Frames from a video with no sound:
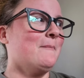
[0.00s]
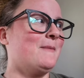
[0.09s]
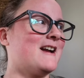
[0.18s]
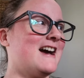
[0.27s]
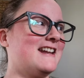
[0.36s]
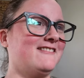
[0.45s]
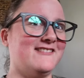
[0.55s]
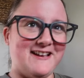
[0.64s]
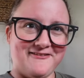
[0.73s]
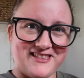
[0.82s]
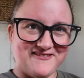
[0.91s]
but kind of
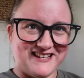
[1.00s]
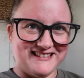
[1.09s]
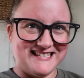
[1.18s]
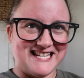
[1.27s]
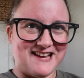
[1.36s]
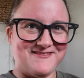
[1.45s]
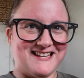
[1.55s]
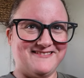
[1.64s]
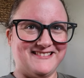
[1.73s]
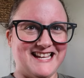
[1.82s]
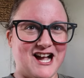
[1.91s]
left them on the step,
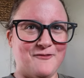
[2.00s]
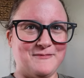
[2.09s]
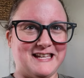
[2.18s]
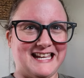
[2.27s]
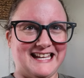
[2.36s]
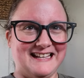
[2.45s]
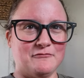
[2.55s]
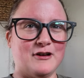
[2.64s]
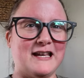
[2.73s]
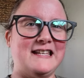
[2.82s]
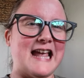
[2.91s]
didn't really help me in.
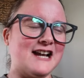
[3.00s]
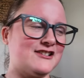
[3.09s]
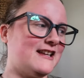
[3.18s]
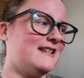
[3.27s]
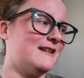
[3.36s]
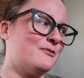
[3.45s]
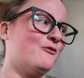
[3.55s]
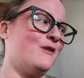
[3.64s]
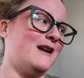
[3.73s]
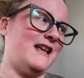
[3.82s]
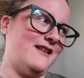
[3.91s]
Well, he did
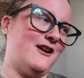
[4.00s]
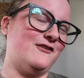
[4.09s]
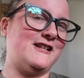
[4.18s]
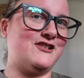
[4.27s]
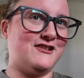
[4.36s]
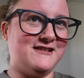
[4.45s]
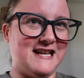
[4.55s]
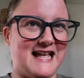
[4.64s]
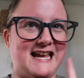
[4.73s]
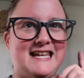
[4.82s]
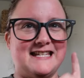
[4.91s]
put one in the house. I shouldn't
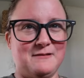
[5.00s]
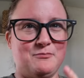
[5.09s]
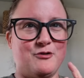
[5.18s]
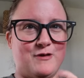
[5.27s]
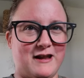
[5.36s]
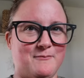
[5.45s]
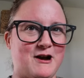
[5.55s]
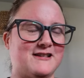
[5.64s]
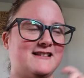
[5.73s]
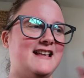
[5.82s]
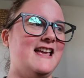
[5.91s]
say that. He did put one of the
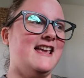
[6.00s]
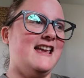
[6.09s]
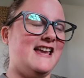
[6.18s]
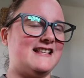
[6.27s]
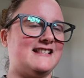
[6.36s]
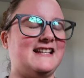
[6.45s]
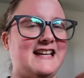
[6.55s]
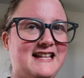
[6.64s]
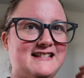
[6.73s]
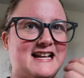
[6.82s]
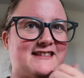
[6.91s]
boxes, he slid
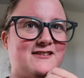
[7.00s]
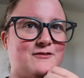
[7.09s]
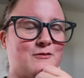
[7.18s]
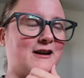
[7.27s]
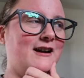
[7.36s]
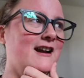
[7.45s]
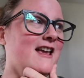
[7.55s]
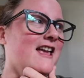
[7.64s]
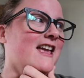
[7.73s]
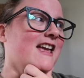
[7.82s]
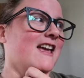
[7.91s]
it inside the door.
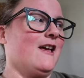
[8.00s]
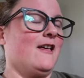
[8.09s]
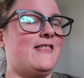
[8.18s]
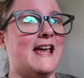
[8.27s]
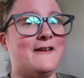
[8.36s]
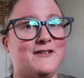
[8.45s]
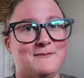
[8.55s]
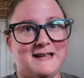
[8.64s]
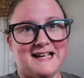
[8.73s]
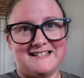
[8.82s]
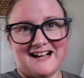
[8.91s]
Thankfully,
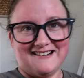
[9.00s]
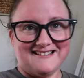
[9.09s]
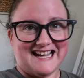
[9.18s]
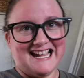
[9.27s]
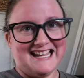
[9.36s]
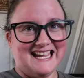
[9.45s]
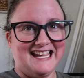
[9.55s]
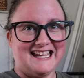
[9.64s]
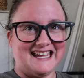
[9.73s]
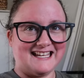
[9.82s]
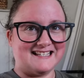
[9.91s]
because our deck
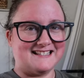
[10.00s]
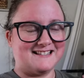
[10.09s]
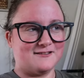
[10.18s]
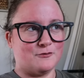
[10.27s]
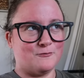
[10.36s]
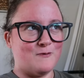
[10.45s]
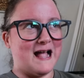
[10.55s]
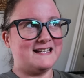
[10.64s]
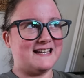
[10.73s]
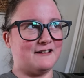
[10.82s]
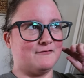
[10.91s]
is
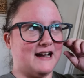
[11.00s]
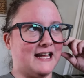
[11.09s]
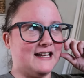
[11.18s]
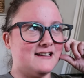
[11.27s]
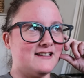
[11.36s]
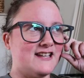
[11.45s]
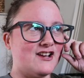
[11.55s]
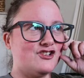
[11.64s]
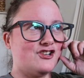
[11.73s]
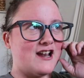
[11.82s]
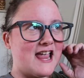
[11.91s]
wet, it rained
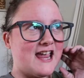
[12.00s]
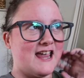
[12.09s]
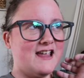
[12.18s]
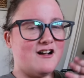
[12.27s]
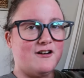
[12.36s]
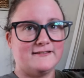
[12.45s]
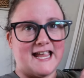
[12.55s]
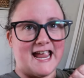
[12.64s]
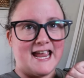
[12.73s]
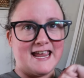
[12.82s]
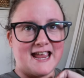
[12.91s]
yesterday all
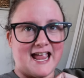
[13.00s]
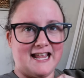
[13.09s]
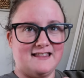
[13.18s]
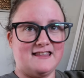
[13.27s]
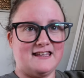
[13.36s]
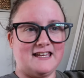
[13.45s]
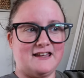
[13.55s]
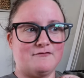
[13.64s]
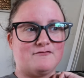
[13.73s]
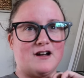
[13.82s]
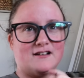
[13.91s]
day and
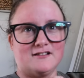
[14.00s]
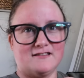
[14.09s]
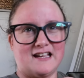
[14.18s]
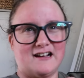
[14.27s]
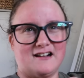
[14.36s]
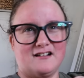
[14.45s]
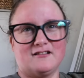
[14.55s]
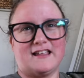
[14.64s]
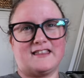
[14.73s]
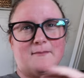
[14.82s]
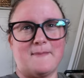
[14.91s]
the rugs out there, or
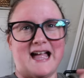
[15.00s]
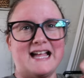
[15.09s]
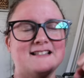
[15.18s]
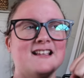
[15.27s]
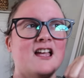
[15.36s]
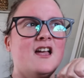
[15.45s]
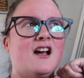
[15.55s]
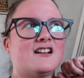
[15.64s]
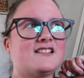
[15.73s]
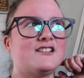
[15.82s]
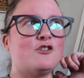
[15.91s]
like the mats,
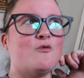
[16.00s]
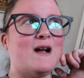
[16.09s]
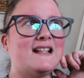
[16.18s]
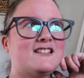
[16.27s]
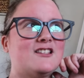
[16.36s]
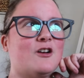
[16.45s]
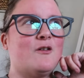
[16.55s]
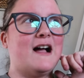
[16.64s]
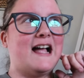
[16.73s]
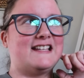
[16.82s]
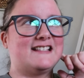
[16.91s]
are still wet.
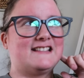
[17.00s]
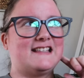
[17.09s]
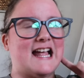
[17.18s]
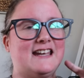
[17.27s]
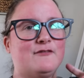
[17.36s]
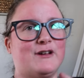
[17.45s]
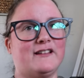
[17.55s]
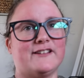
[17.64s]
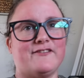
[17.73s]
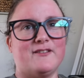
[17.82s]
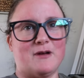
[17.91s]
So I didn't want
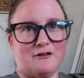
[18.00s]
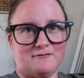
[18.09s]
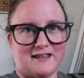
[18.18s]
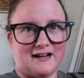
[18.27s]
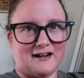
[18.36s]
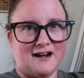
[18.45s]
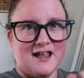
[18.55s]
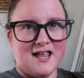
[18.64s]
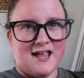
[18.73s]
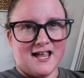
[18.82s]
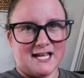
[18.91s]
to leave them out there,
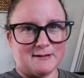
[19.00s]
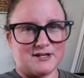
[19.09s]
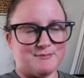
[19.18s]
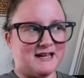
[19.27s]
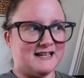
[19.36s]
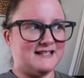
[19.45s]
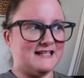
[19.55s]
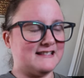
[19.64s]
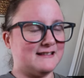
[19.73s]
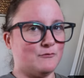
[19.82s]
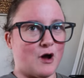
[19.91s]
especially because
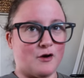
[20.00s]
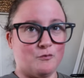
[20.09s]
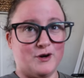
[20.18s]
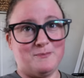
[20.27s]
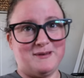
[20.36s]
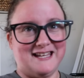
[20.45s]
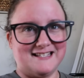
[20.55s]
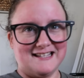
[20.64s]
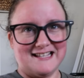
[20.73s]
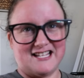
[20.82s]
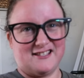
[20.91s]
these are wood
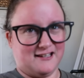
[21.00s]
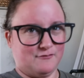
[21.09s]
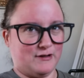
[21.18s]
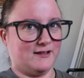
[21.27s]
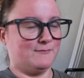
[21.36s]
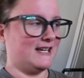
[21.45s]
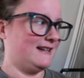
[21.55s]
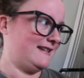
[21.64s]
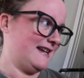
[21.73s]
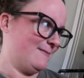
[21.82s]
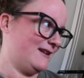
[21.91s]
pieces. I just didn't want them to
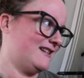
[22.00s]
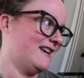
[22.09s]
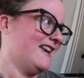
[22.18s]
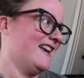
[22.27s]
get damaged.